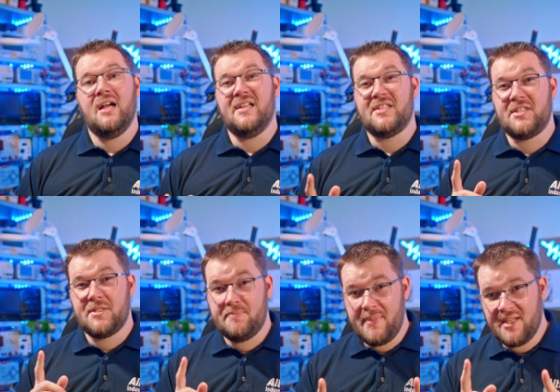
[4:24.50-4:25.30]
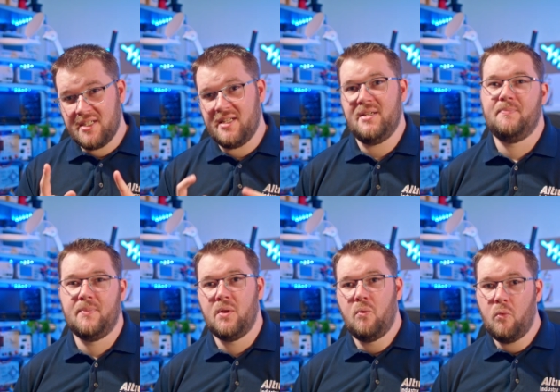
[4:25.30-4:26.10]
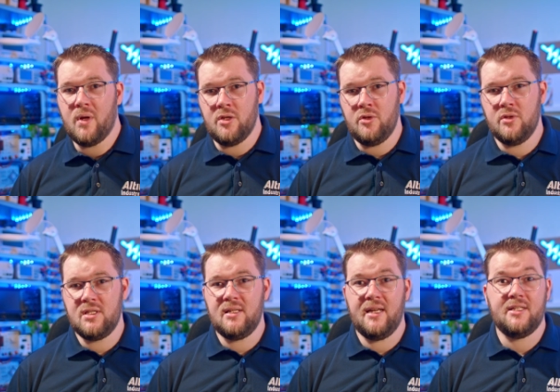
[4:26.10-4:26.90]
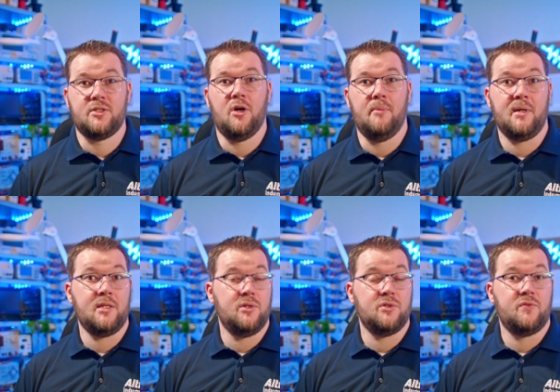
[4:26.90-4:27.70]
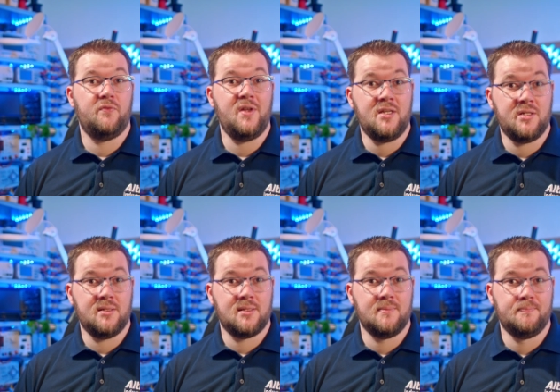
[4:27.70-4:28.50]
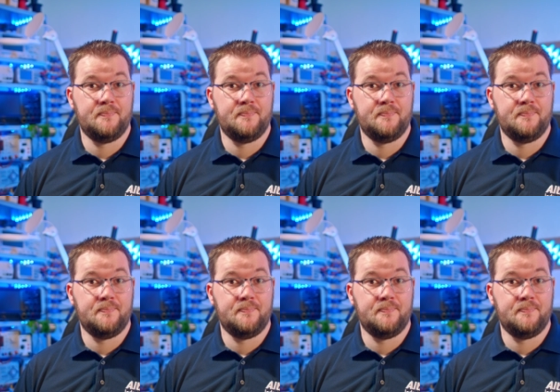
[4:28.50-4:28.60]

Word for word: especially when using less commonly used features.